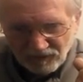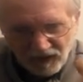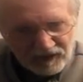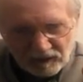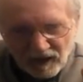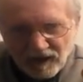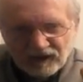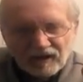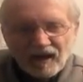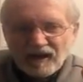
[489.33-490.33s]
I
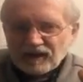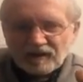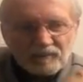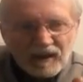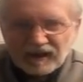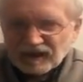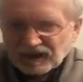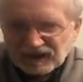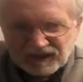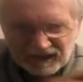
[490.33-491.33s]
could make a
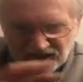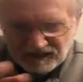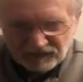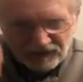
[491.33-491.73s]
list.